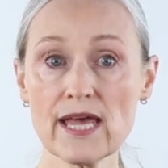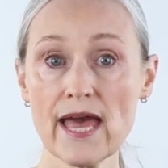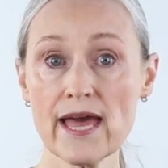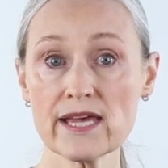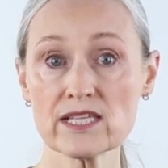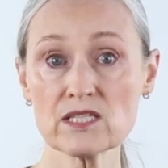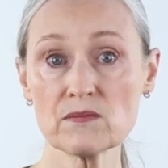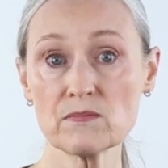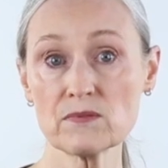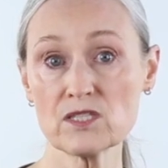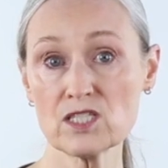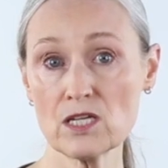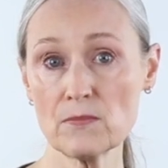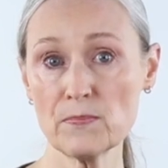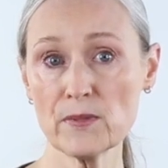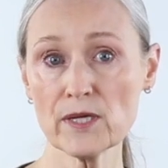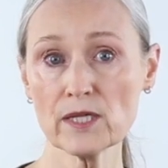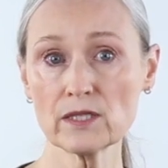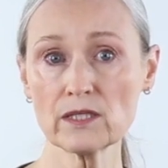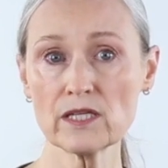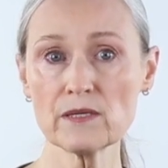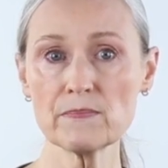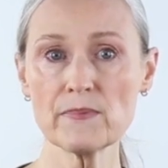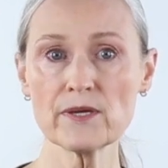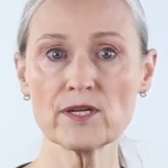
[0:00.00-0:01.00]
has
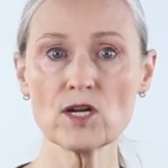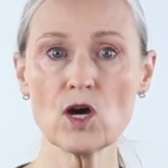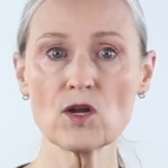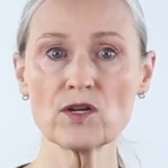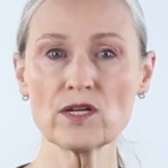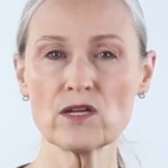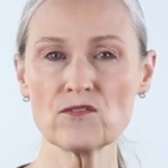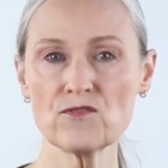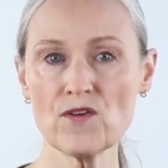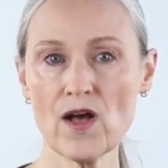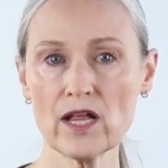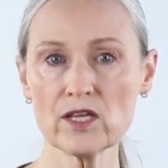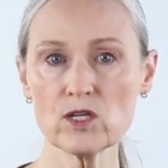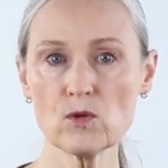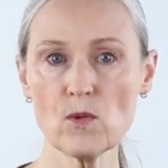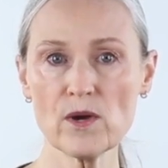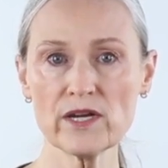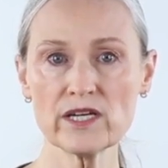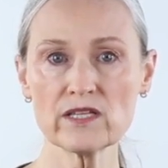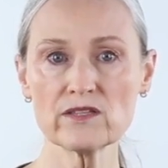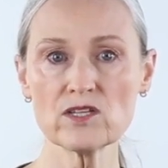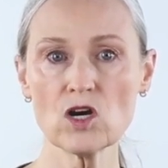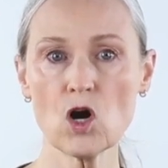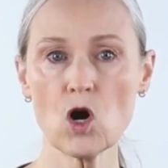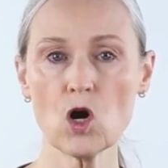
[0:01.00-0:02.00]
typically been on evaluating
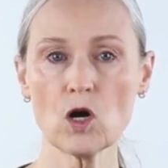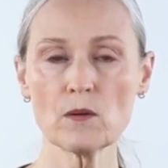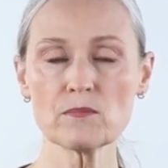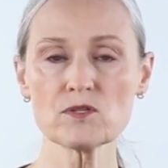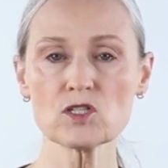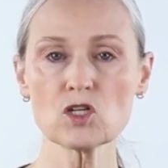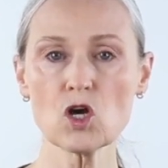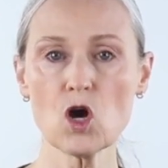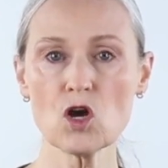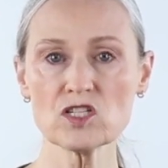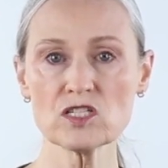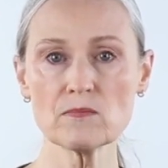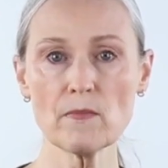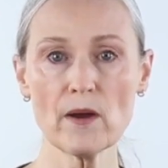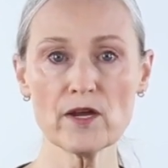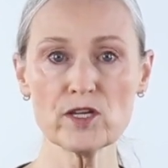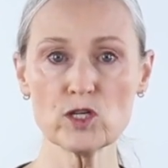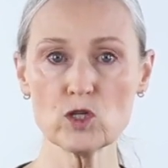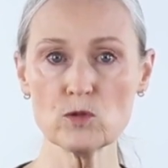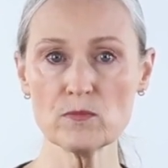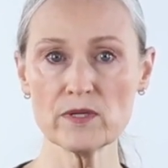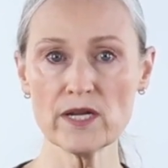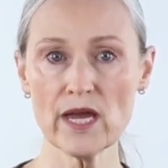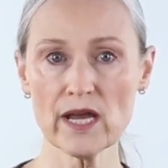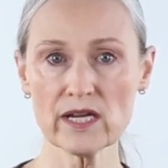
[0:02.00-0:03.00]
the harms caused by
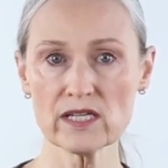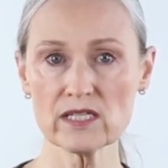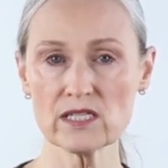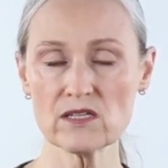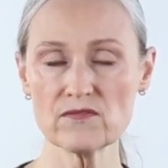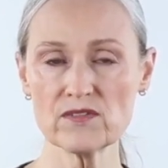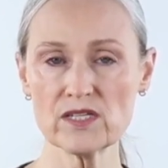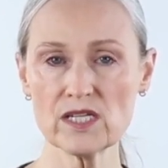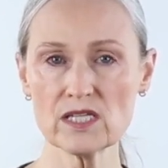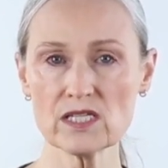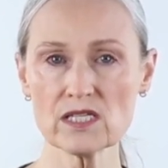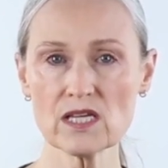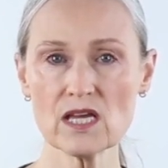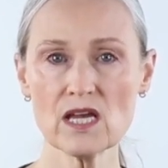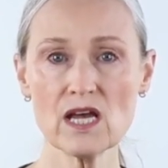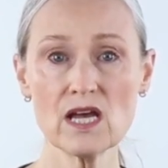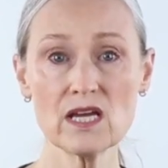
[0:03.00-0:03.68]
human activities,